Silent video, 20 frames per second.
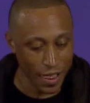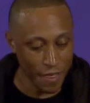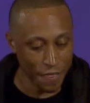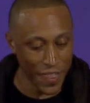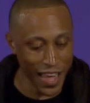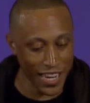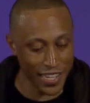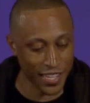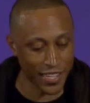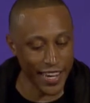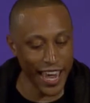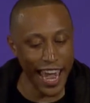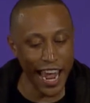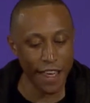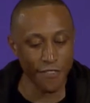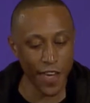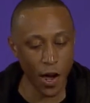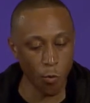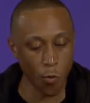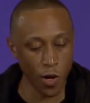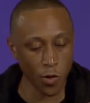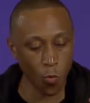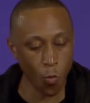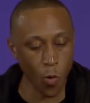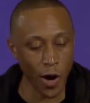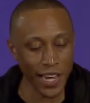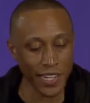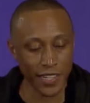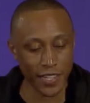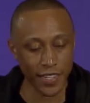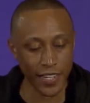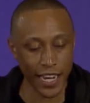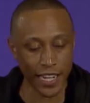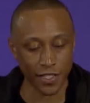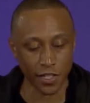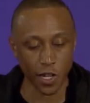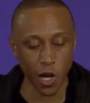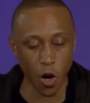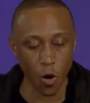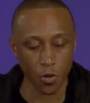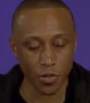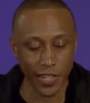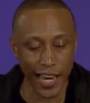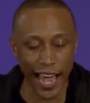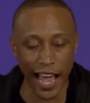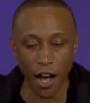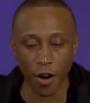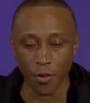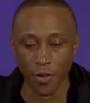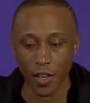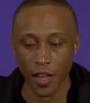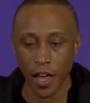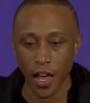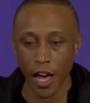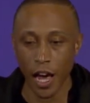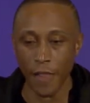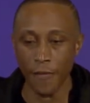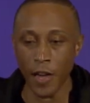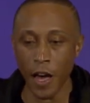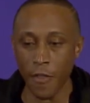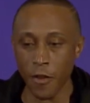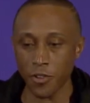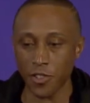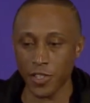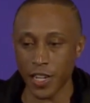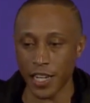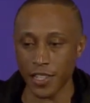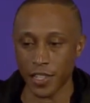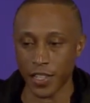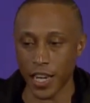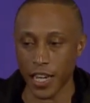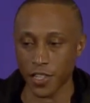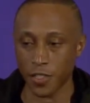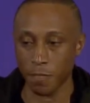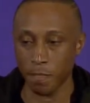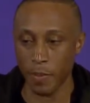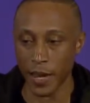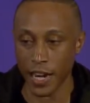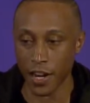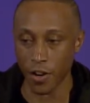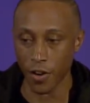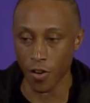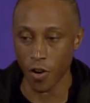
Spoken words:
They say that when one sense goes out, another sense gets bigger